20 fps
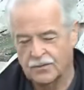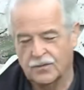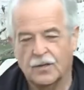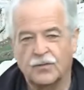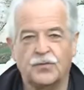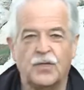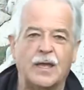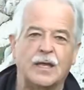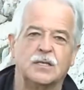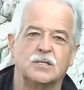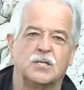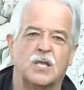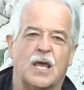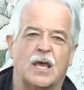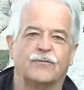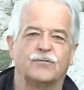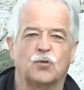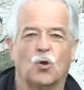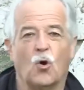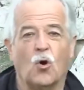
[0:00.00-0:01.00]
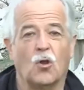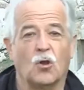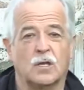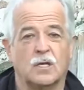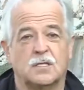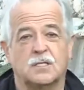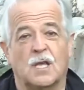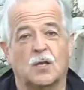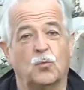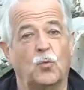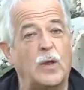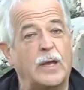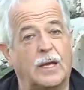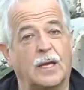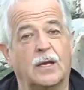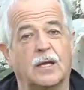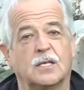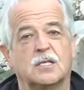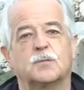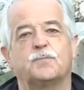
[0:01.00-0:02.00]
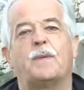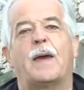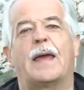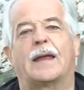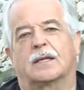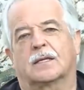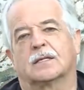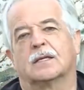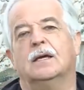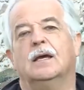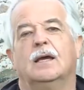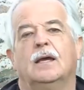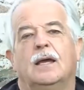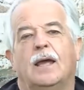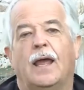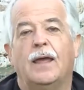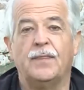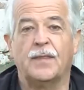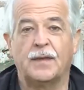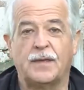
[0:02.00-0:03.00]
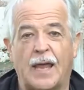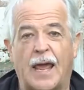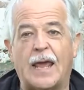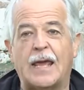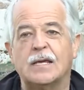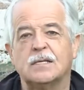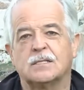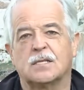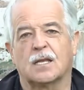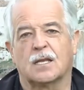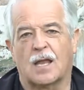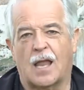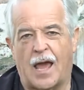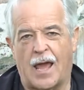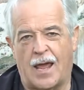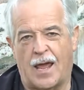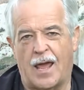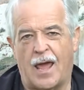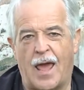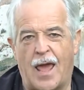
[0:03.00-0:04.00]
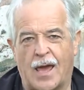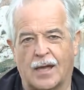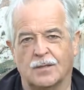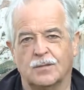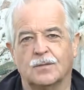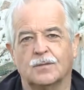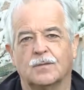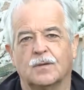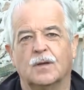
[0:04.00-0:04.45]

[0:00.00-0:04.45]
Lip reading: The things they have told us that we can expect in the days that lie ahead,